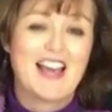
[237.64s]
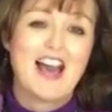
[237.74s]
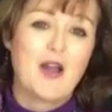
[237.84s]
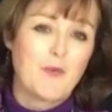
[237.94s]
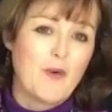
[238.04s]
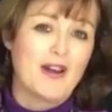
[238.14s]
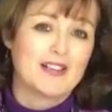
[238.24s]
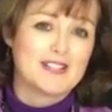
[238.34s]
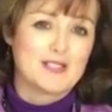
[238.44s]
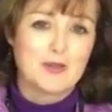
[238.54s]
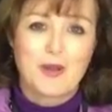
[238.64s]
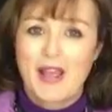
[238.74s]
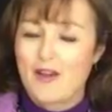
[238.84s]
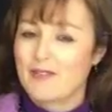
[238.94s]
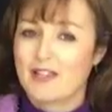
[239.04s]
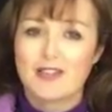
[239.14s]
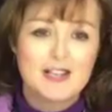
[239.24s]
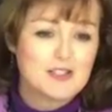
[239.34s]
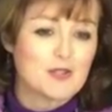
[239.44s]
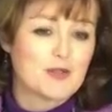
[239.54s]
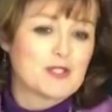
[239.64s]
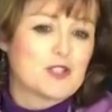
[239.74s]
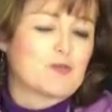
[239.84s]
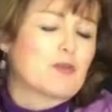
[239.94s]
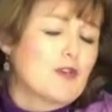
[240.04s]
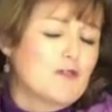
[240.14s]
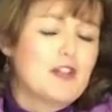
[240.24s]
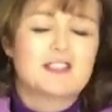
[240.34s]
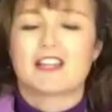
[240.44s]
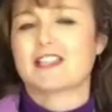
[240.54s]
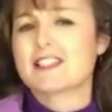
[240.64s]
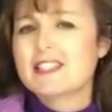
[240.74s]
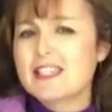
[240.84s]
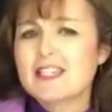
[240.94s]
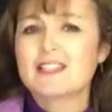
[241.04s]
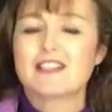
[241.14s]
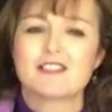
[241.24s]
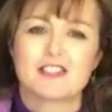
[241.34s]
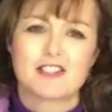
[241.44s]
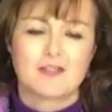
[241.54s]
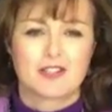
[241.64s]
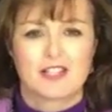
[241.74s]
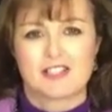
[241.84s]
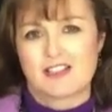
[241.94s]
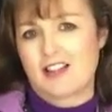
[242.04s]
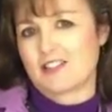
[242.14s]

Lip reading: I wanted to have that light so it's just perfect, I can see it, just everything is nice.